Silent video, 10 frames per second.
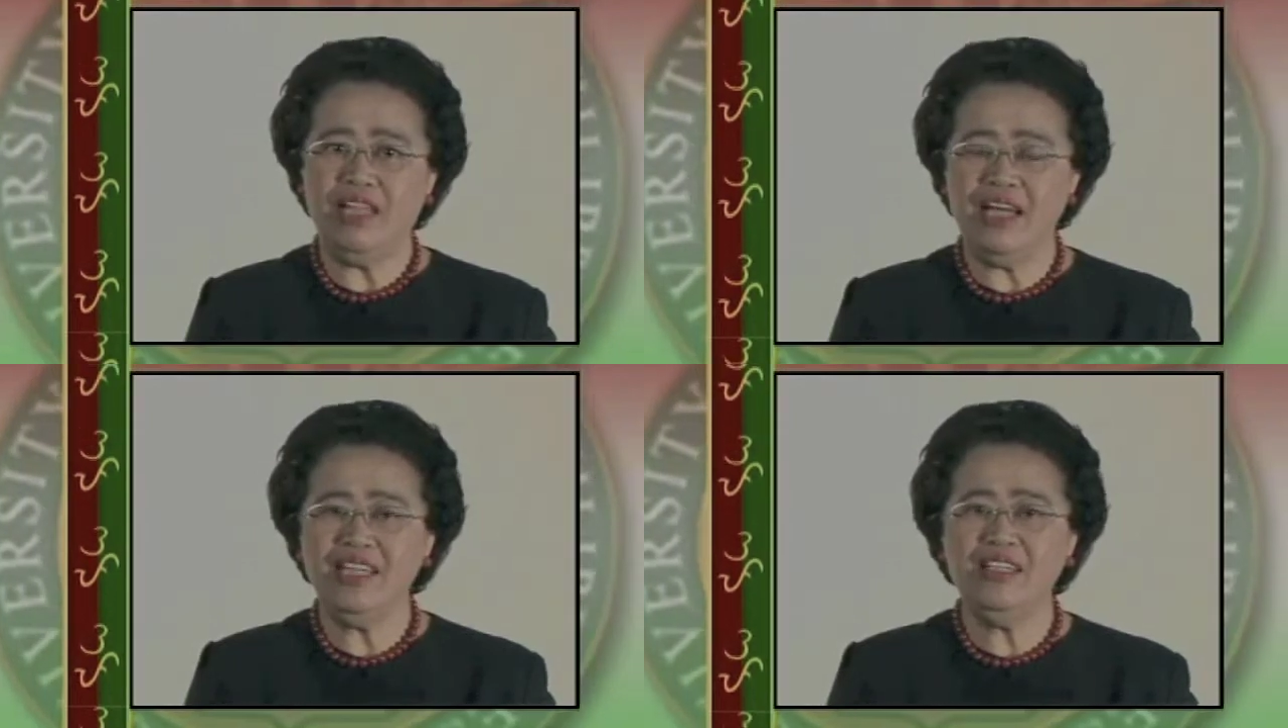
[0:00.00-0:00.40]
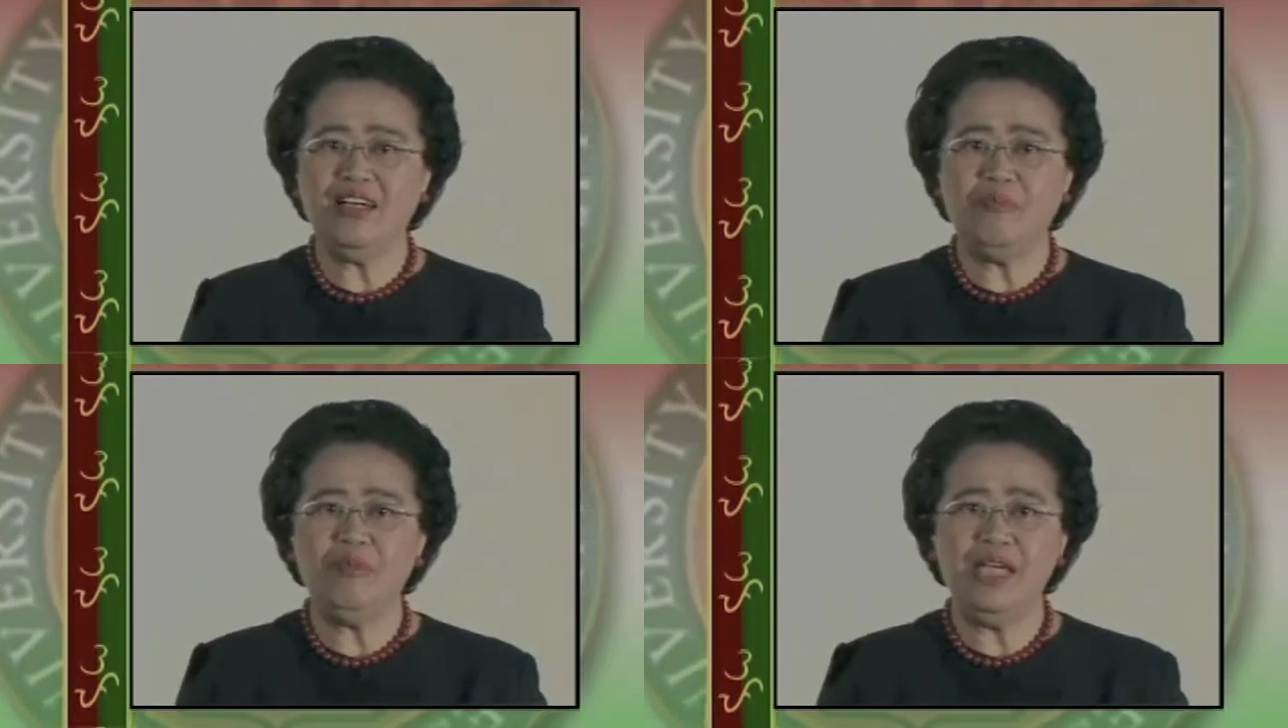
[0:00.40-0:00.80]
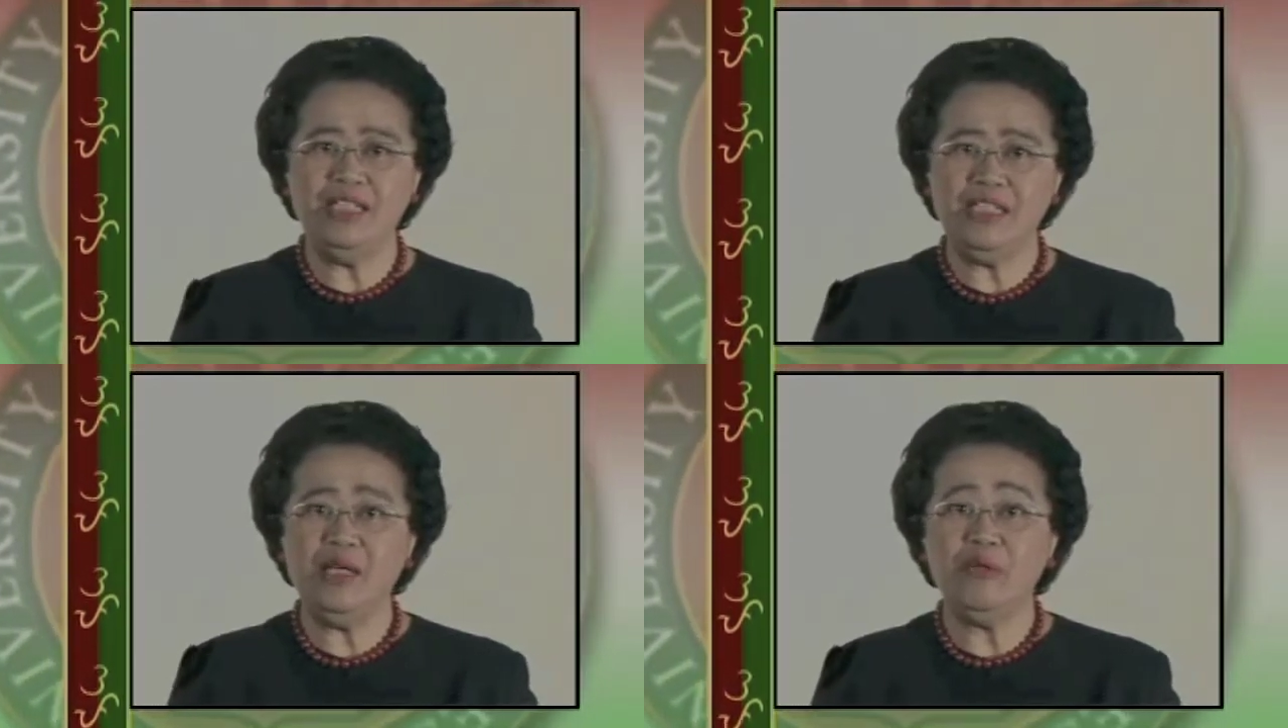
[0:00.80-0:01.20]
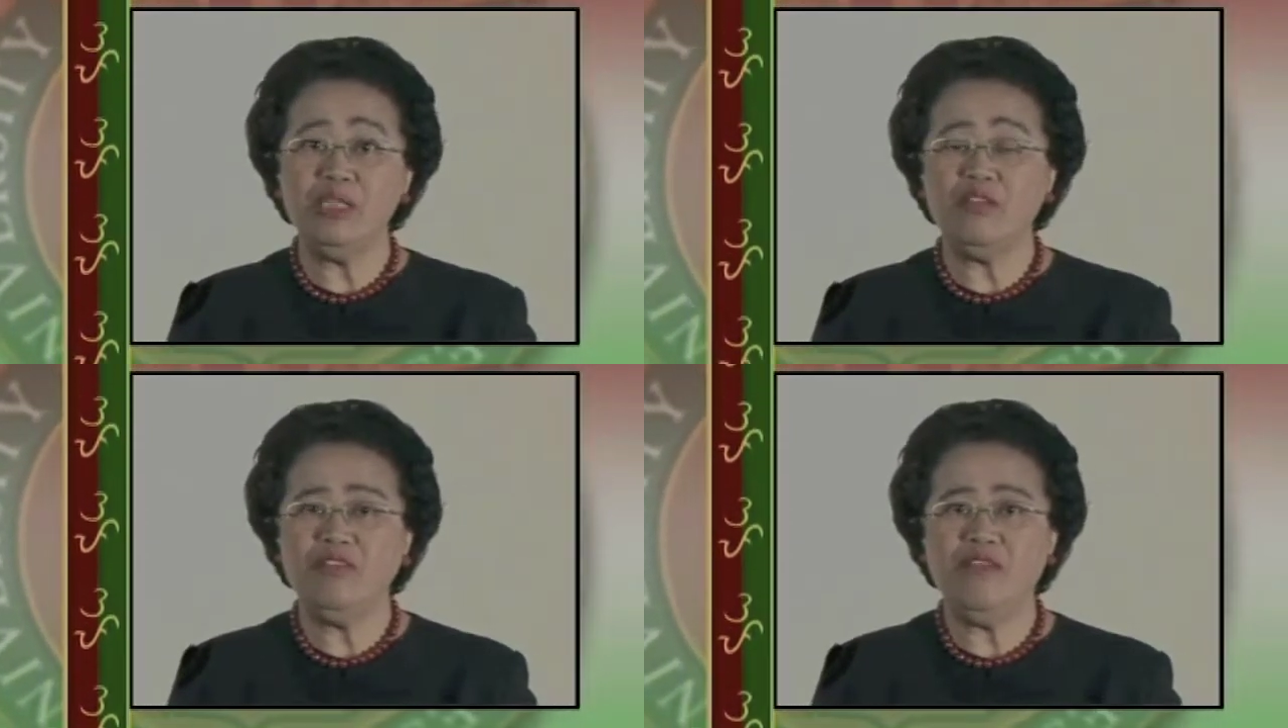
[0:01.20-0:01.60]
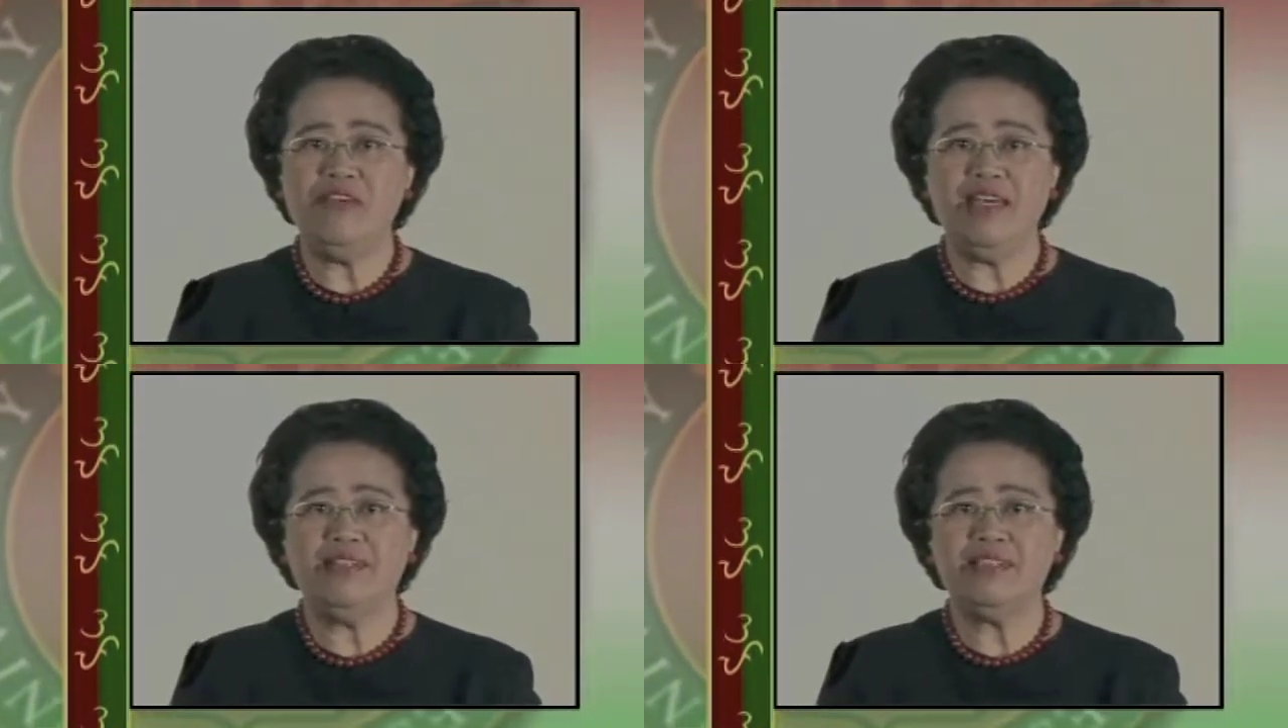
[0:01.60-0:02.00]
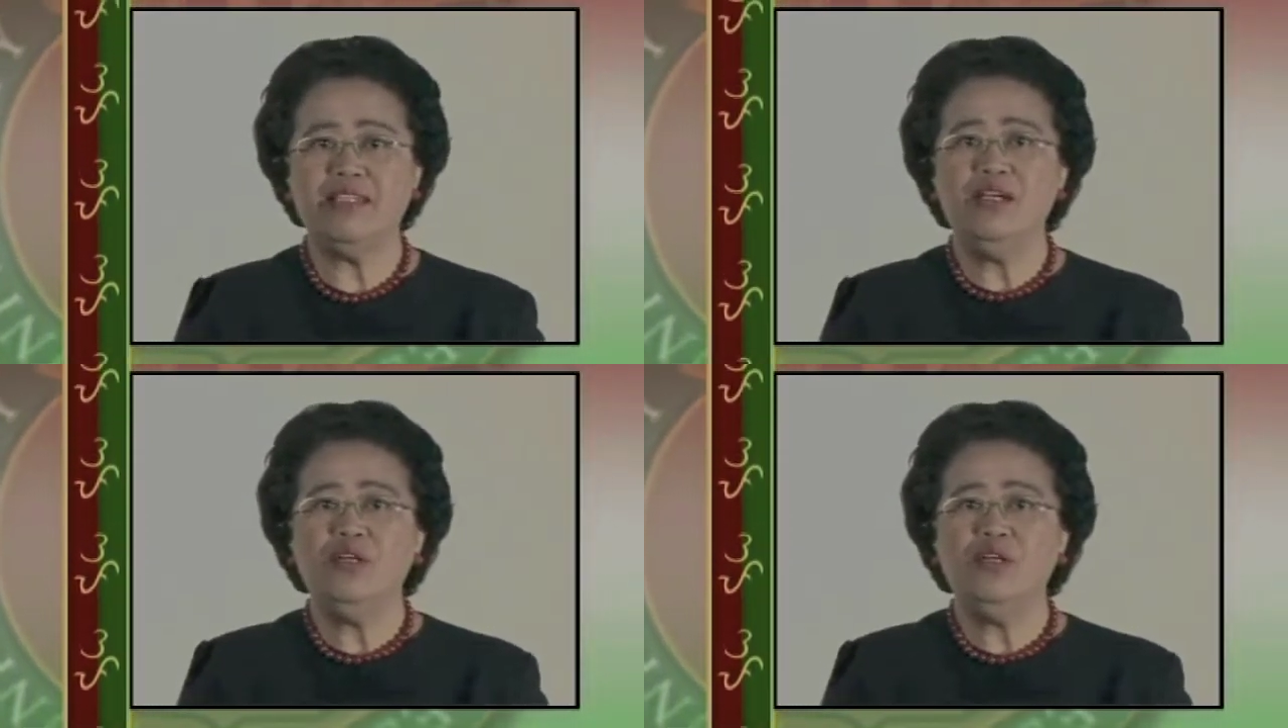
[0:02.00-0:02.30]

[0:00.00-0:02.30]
lined up a series of events